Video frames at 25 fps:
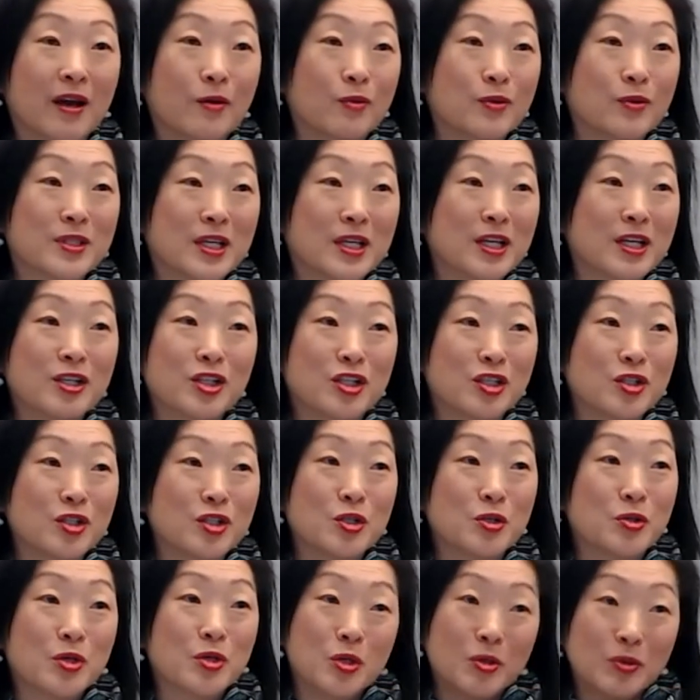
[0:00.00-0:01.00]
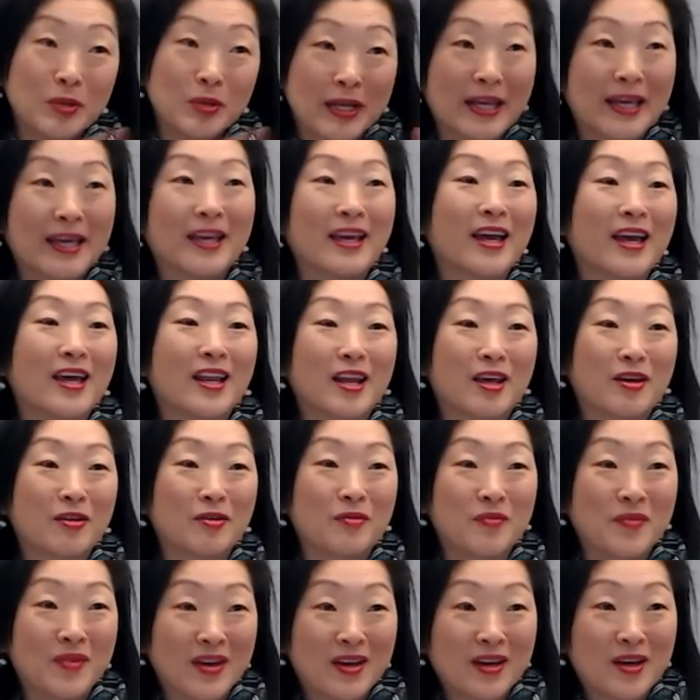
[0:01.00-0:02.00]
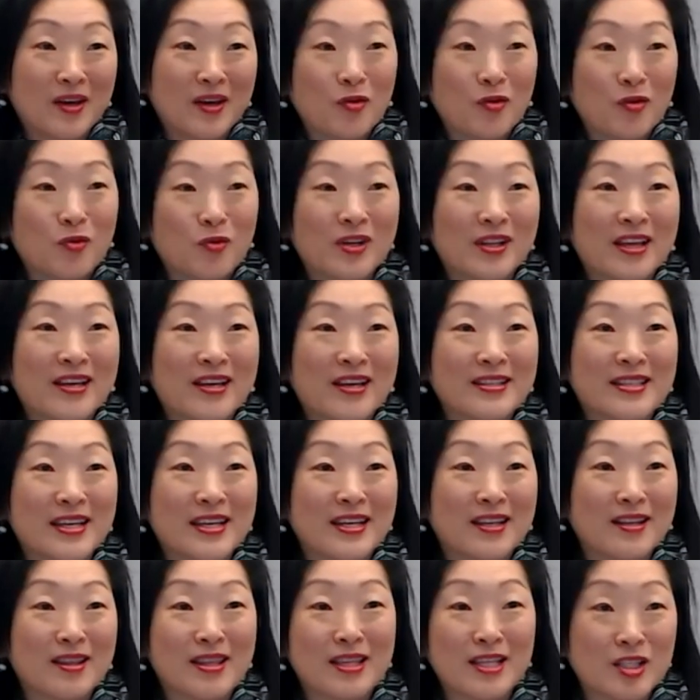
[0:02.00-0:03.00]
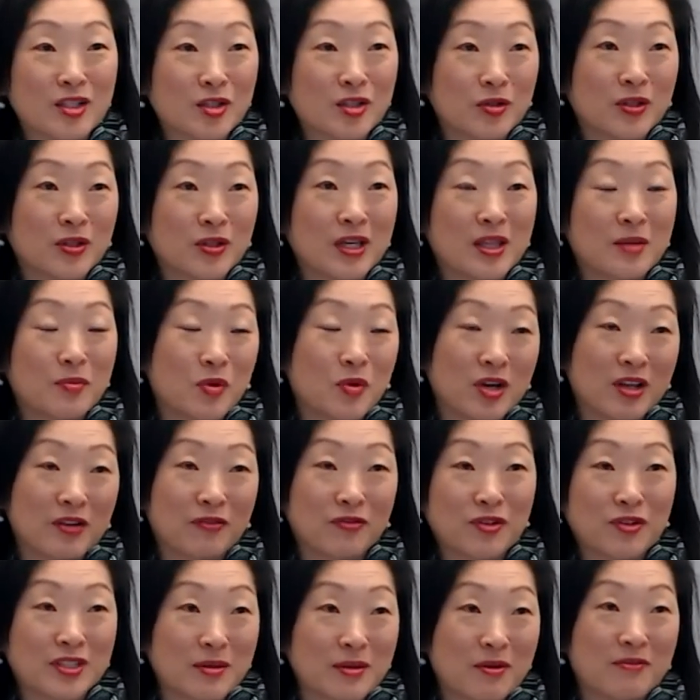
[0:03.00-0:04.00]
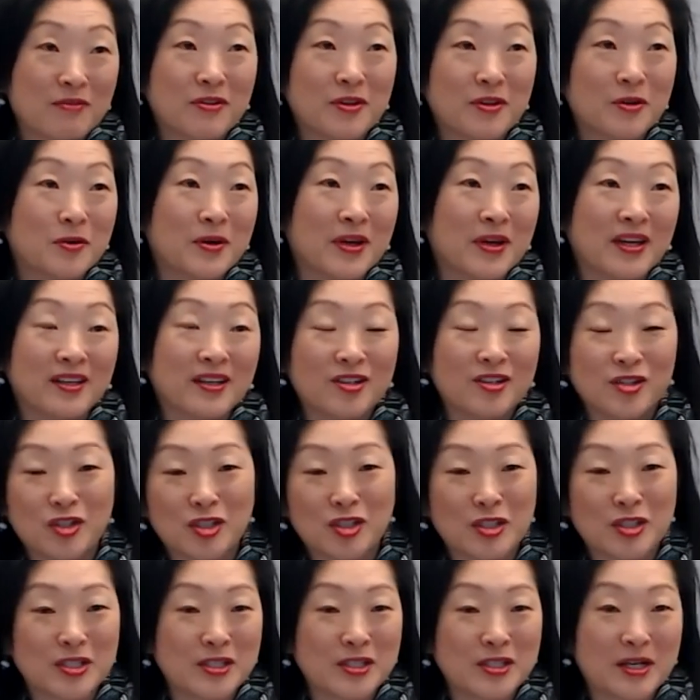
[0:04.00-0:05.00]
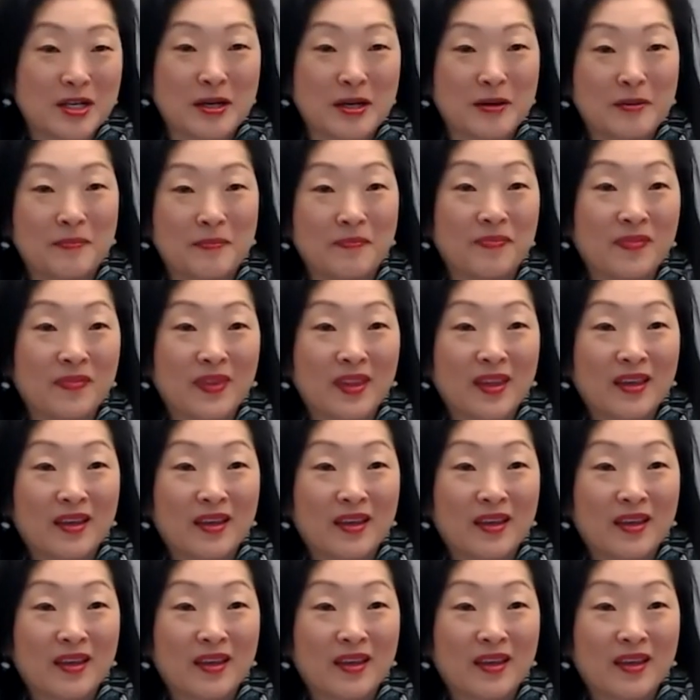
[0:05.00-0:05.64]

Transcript: I was going to just do Q&A and I realize that this early in the morning for some of you and just um,